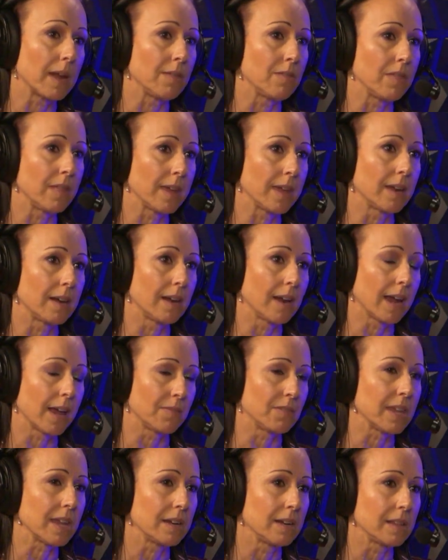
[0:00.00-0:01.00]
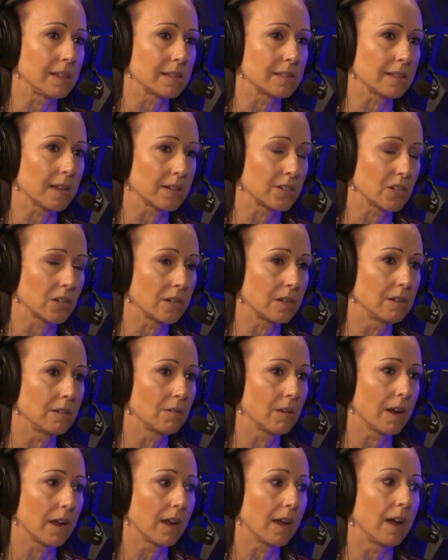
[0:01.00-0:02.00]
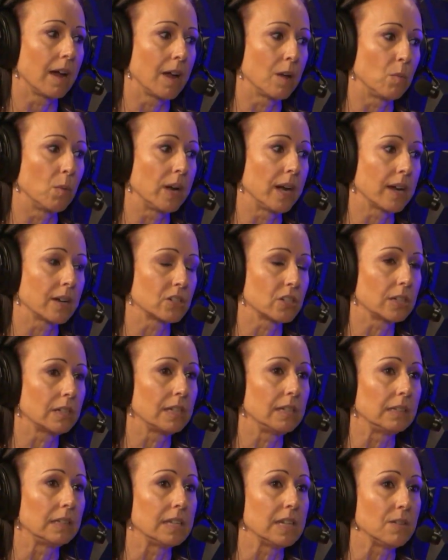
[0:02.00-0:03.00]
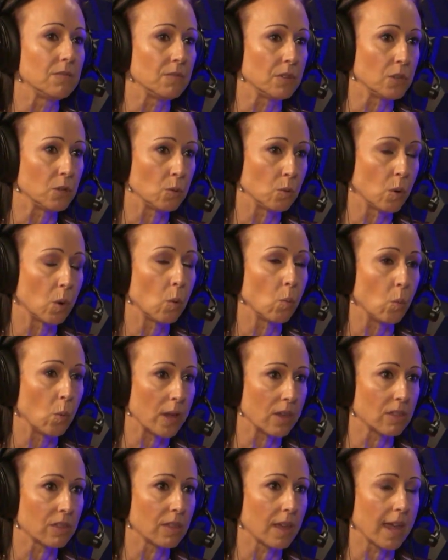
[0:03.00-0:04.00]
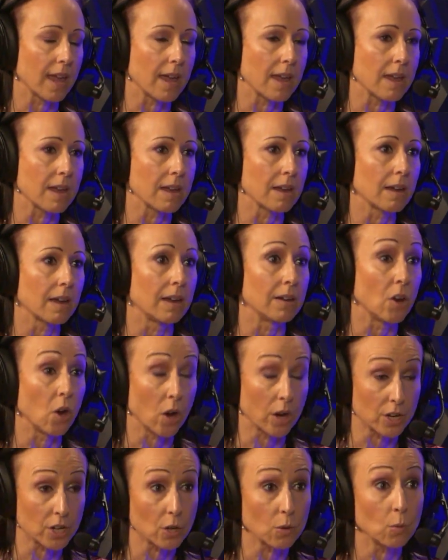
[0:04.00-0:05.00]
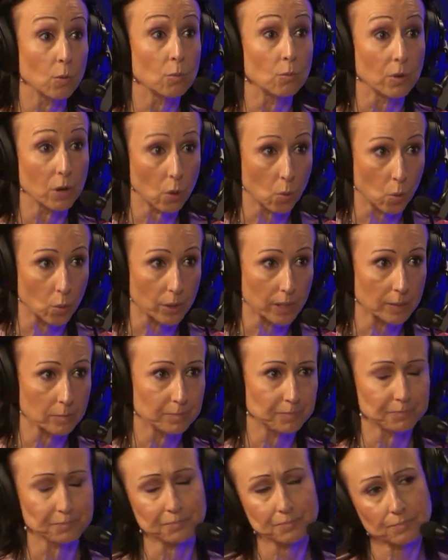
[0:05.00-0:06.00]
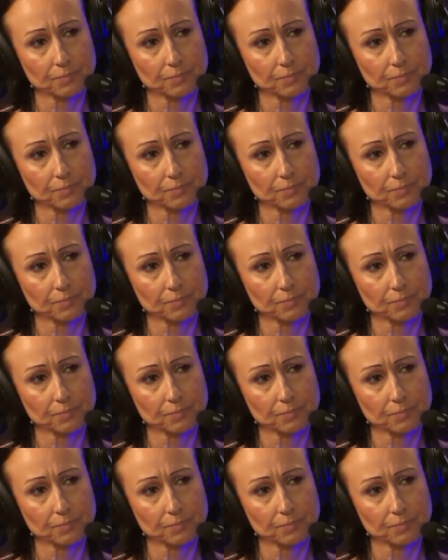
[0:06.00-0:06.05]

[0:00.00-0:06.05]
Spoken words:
And then at the end of the session, I would actually leave you with an audio recording